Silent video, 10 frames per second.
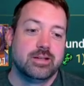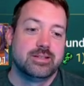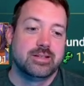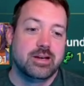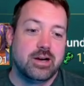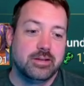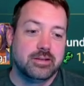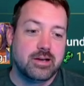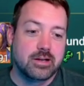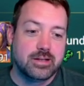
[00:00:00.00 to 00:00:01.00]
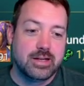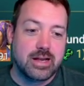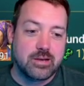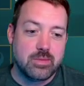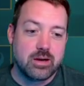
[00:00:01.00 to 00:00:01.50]
to unlock
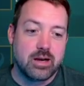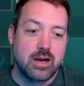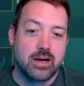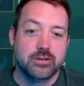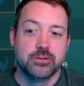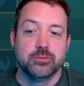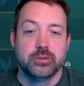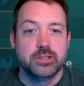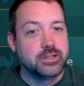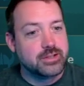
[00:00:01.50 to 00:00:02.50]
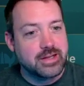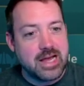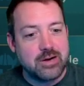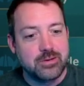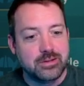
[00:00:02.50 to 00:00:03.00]
Nightmare Hydra, which is
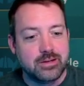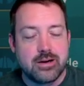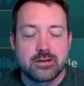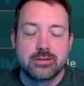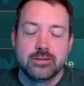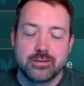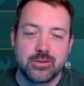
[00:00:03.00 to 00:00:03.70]
now unlocked